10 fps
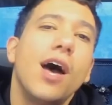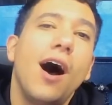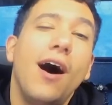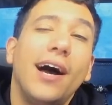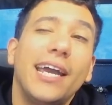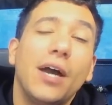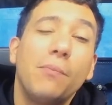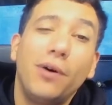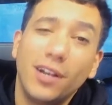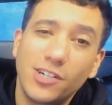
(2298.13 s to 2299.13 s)
I
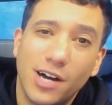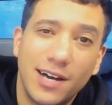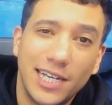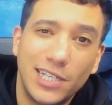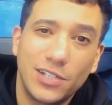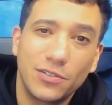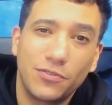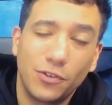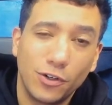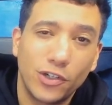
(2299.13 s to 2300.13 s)
apologise
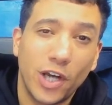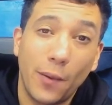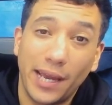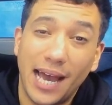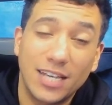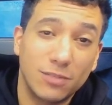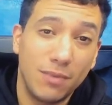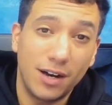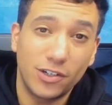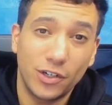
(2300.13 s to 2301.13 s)
for showing as
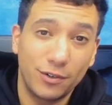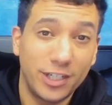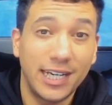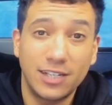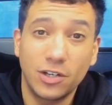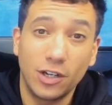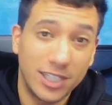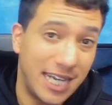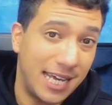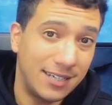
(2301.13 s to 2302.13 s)
much of Shanny's
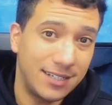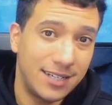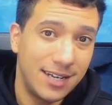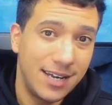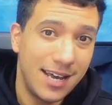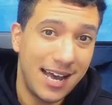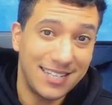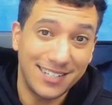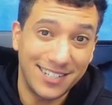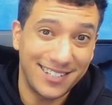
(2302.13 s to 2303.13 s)
content
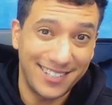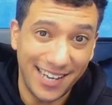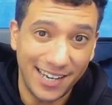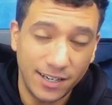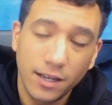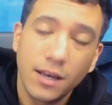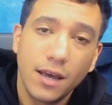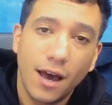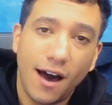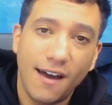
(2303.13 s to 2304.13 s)
as I just did.
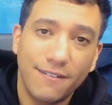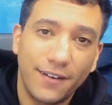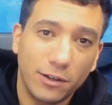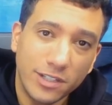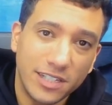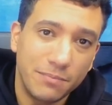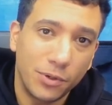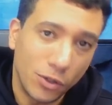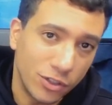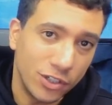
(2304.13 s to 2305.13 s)
I felt it's
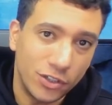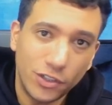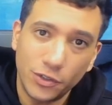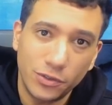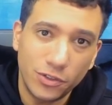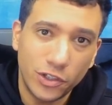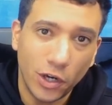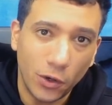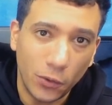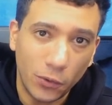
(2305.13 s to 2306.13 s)
important to
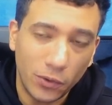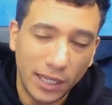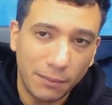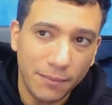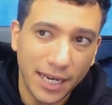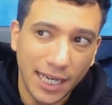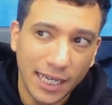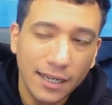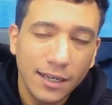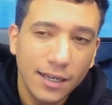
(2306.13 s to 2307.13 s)
show the
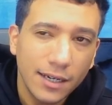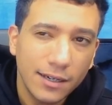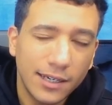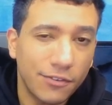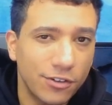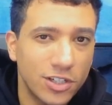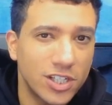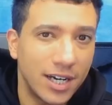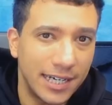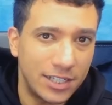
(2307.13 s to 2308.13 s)
many different
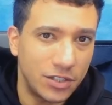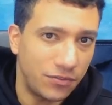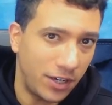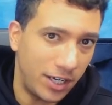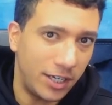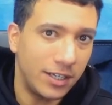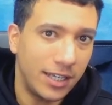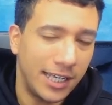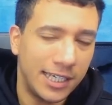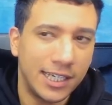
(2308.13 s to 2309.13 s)
sides of her,
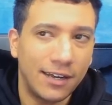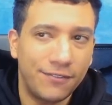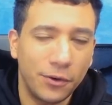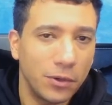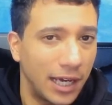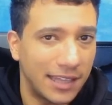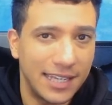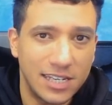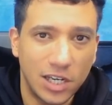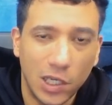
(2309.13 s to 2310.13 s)
and I feel like
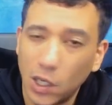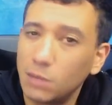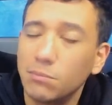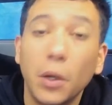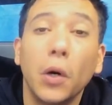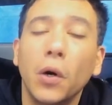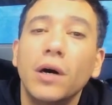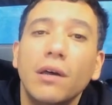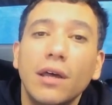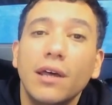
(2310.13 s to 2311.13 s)
there's a lot more
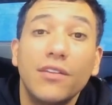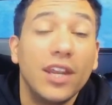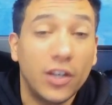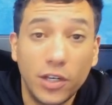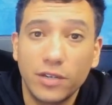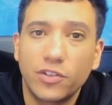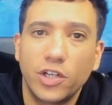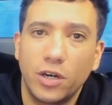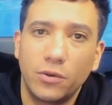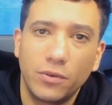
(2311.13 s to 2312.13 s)
that I could have
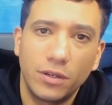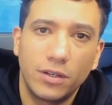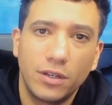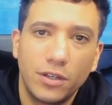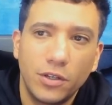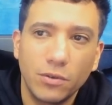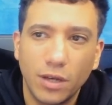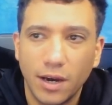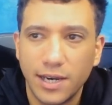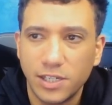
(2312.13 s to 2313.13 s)
shown you
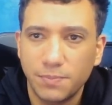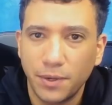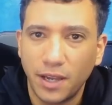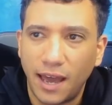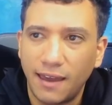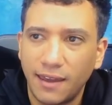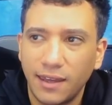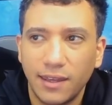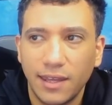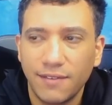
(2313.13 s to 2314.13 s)
guys, but
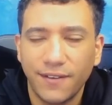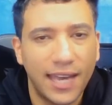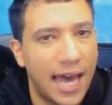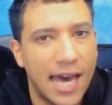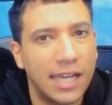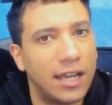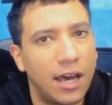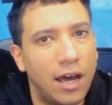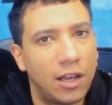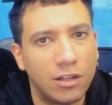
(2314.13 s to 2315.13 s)
if I had,
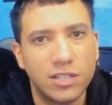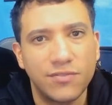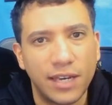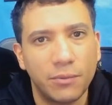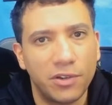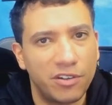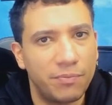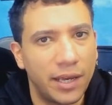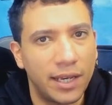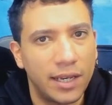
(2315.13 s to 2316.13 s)
a lot of it would have
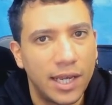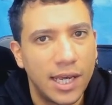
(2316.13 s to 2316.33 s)
been